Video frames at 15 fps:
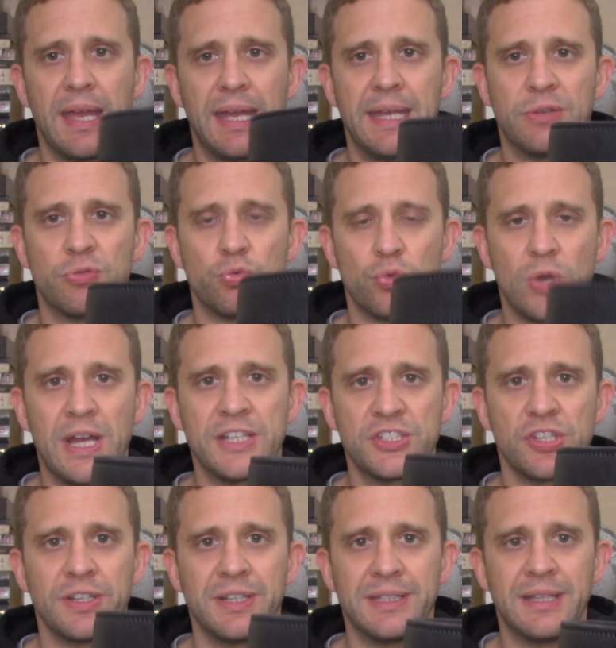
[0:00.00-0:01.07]
It
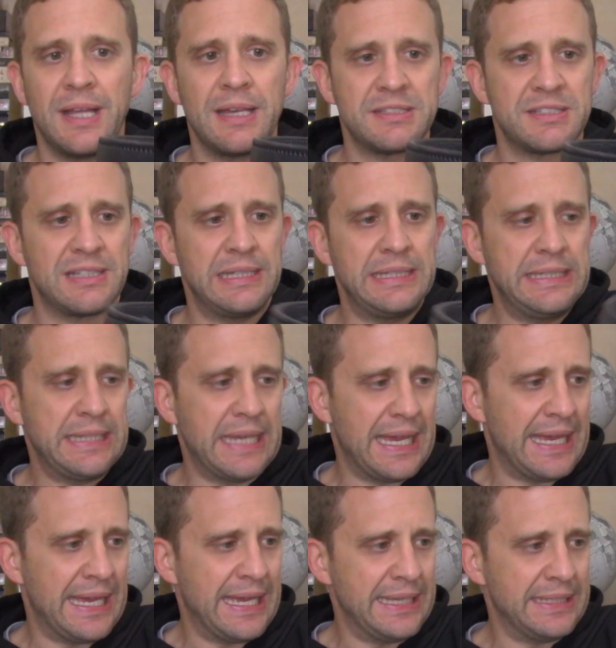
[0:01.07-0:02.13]
rides on it nicely,
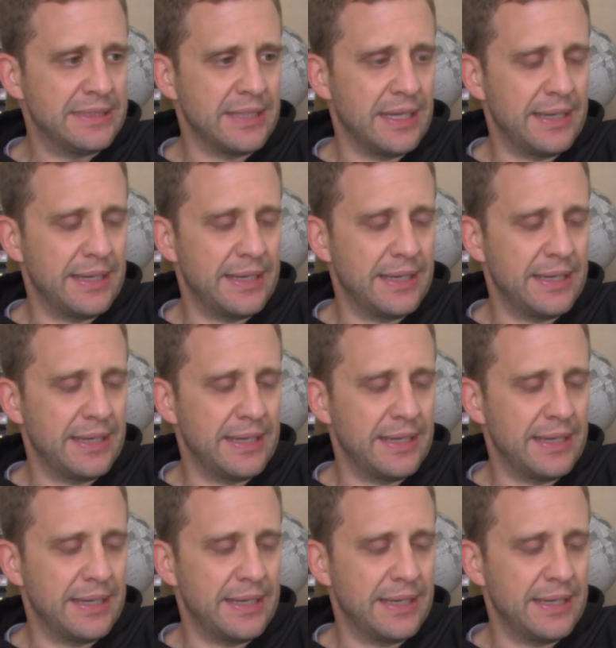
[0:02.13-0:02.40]
and